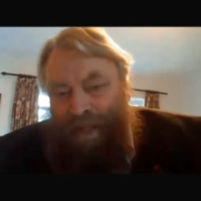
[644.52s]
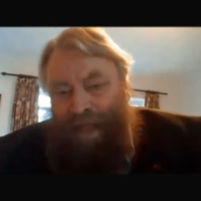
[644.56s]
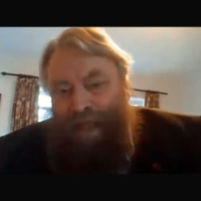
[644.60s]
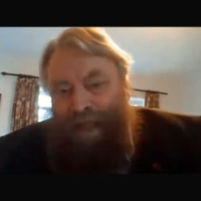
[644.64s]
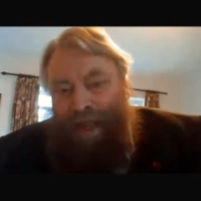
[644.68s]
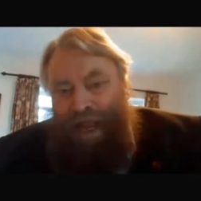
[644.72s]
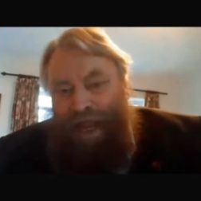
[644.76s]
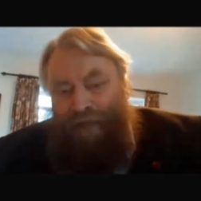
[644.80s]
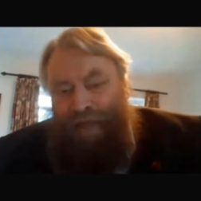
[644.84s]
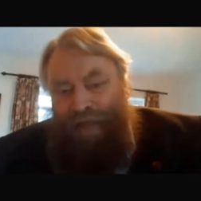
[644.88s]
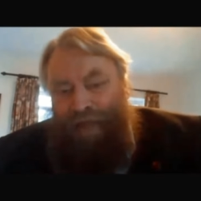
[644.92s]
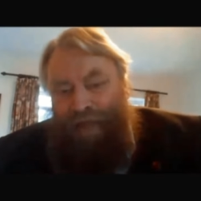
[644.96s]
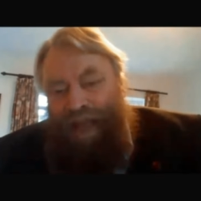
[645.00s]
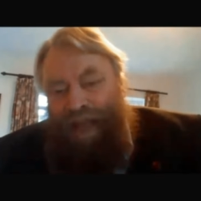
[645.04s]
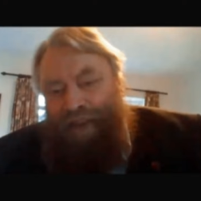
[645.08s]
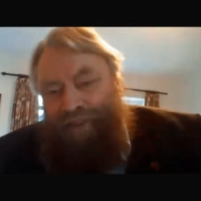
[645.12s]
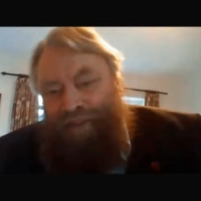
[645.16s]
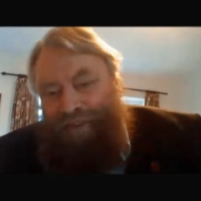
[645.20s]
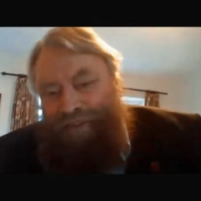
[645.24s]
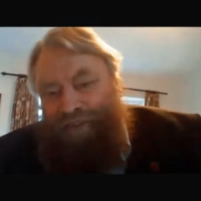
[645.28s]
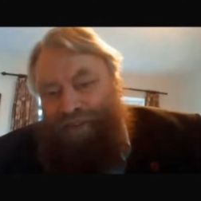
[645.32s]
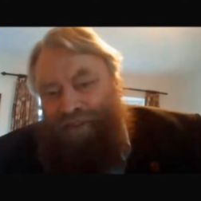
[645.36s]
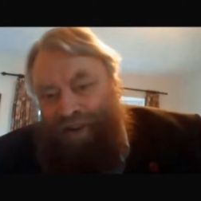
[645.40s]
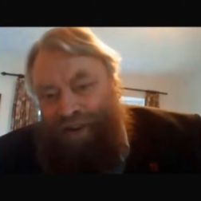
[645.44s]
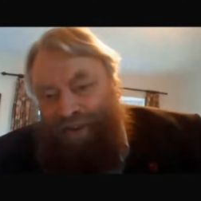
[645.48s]
And they'd
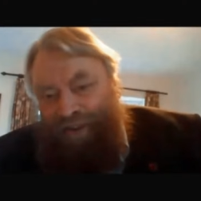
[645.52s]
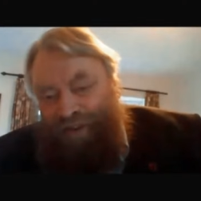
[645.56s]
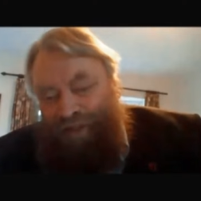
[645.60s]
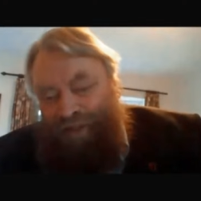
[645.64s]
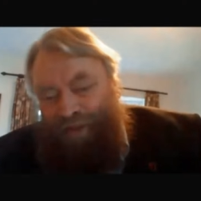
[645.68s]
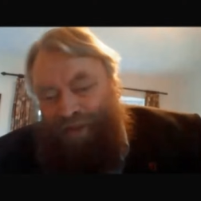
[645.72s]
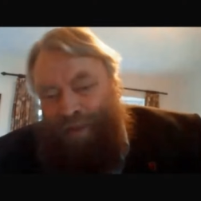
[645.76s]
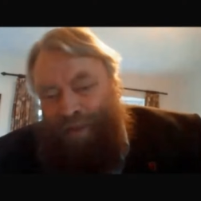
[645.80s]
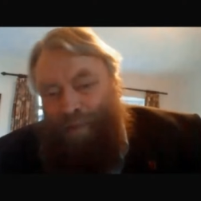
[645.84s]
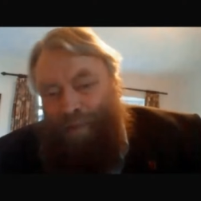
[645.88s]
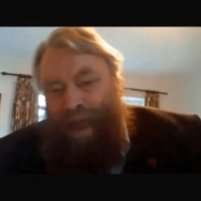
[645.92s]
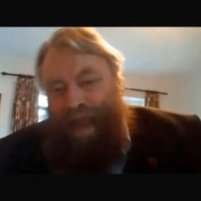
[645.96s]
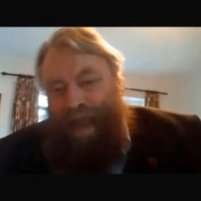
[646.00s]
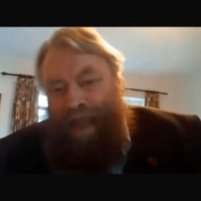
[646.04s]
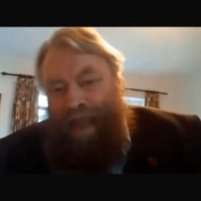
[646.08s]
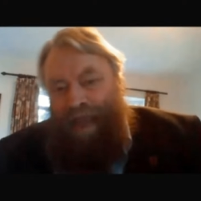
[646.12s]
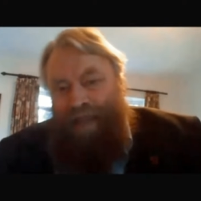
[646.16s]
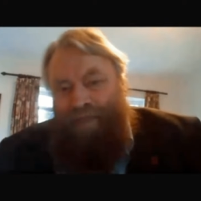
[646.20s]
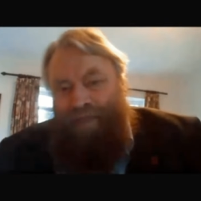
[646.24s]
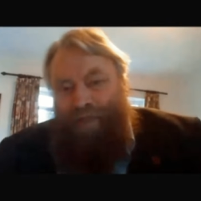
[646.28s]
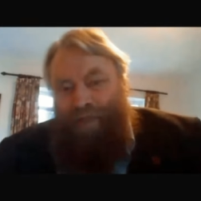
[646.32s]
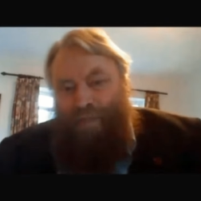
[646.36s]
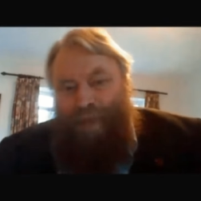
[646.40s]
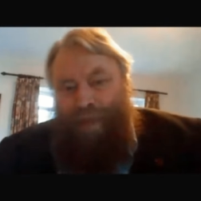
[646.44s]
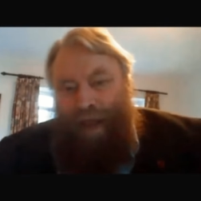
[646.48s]
sit at the back in
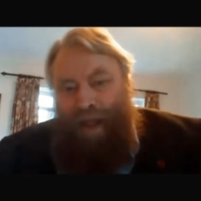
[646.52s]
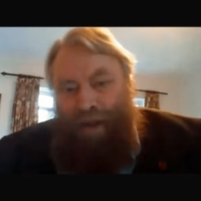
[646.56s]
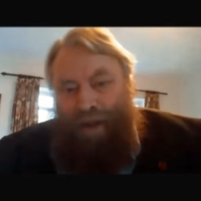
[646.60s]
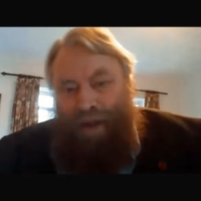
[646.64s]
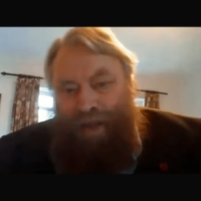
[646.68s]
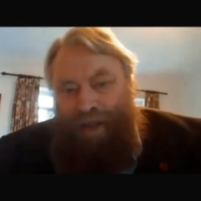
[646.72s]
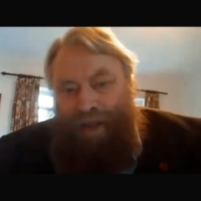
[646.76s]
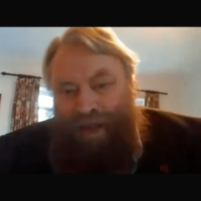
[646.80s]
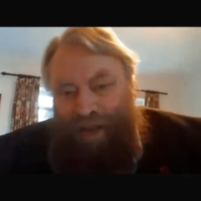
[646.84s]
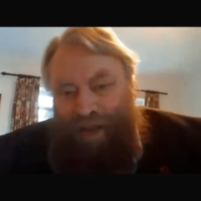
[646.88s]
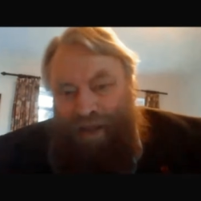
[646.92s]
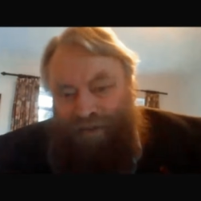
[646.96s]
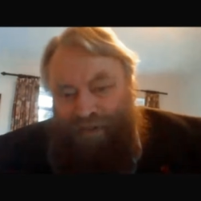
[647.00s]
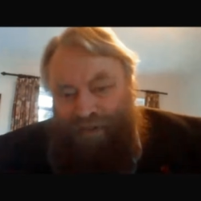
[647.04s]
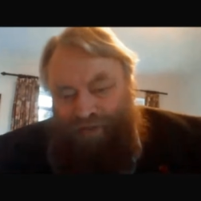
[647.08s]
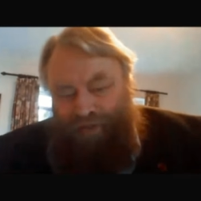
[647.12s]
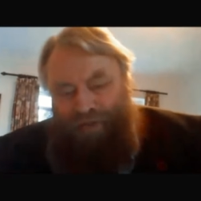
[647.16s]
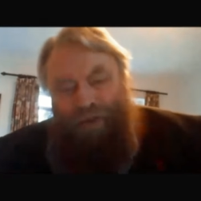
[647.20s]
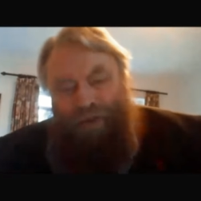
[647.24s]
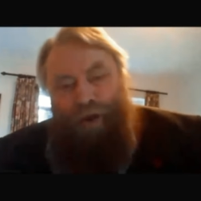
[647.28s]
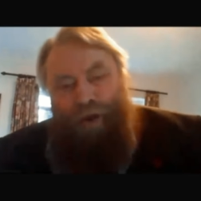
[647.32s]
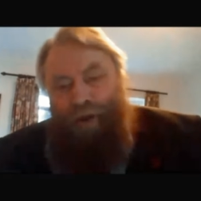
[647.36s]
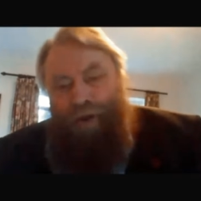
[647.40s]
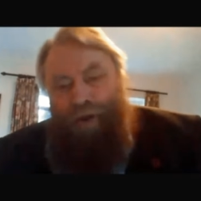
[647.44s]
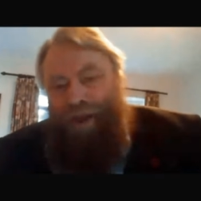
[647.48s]
the balcony,
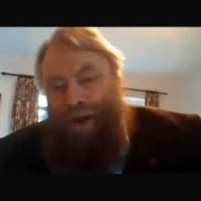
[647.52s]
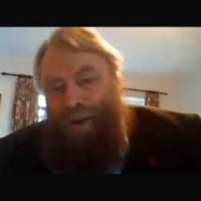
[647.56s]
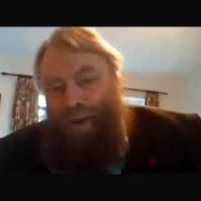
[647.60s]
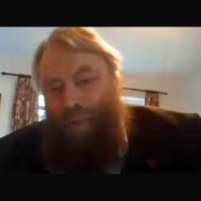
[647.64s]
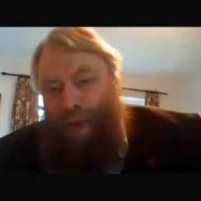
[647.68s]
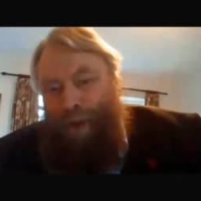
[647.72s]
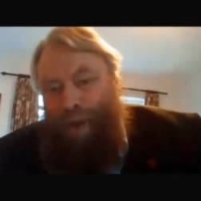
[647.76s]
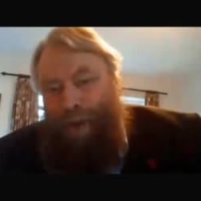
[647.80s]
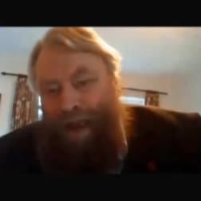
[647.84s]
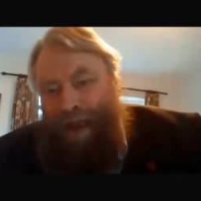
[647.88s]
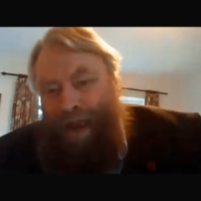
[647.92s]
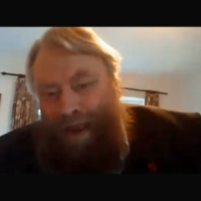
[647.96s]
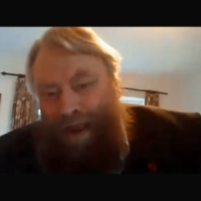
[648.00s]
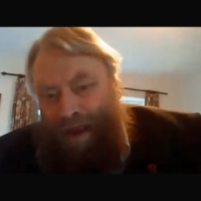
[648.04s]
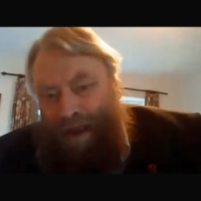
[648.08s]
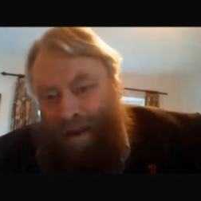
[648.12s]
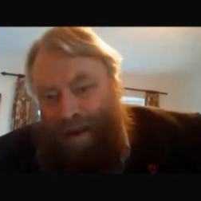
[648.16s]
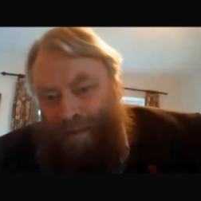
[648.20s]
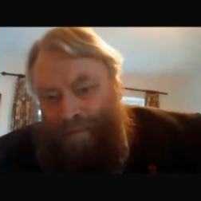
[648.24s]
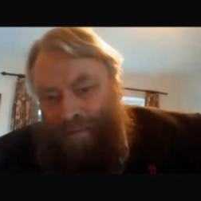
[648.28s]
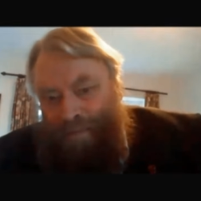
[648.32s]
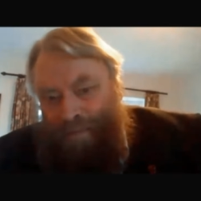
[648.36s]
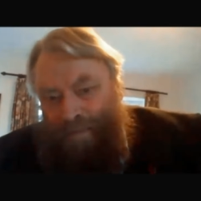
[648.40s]
snogging away.